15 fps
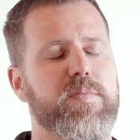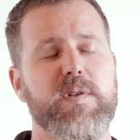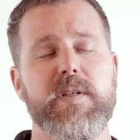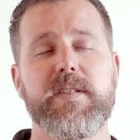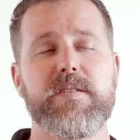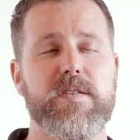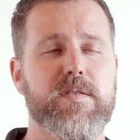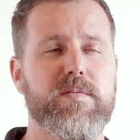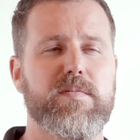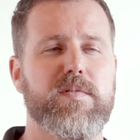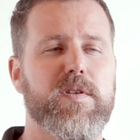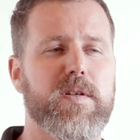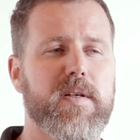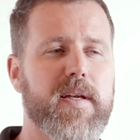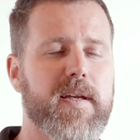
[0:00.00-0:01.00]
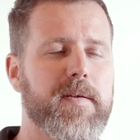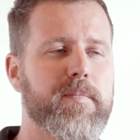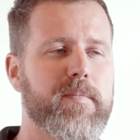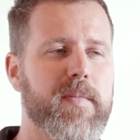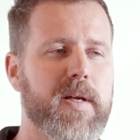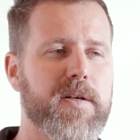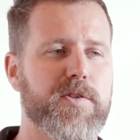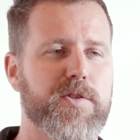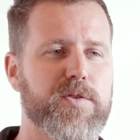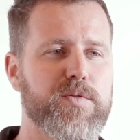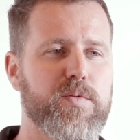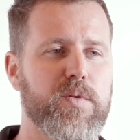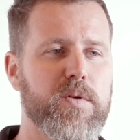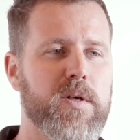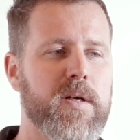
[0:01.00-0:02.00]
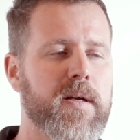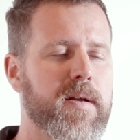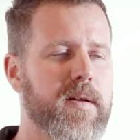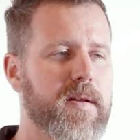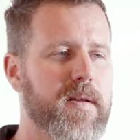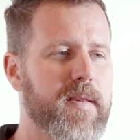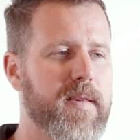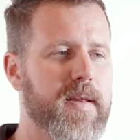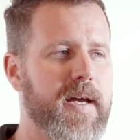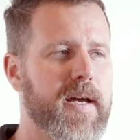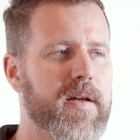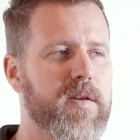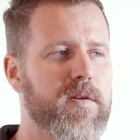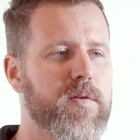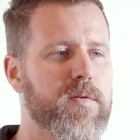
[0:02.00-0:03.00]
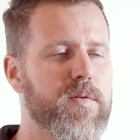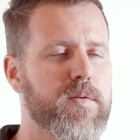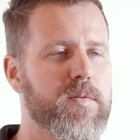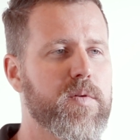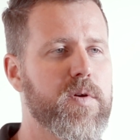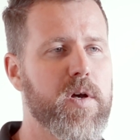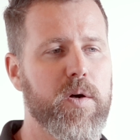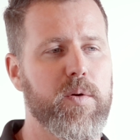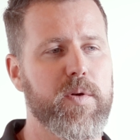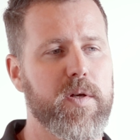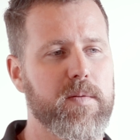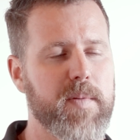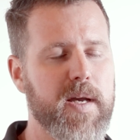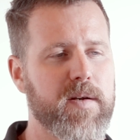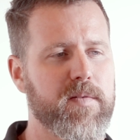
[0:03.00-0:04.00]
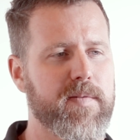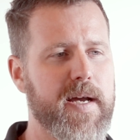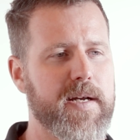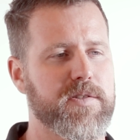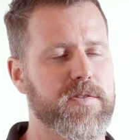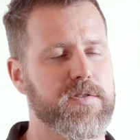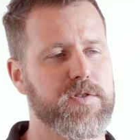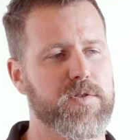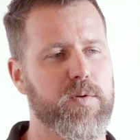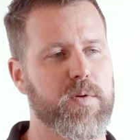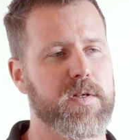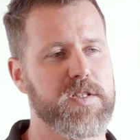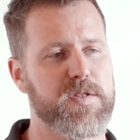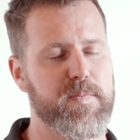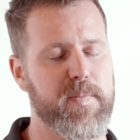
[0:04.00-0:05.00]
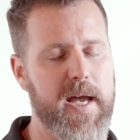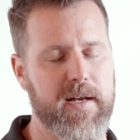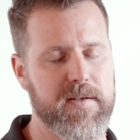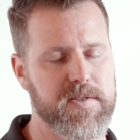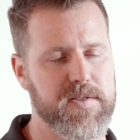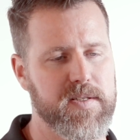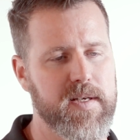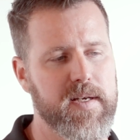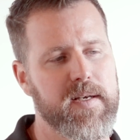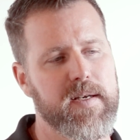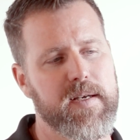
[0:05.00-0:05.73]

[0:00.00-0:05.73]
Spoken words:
please do look and make sure that you know your manufacturer's torque specs,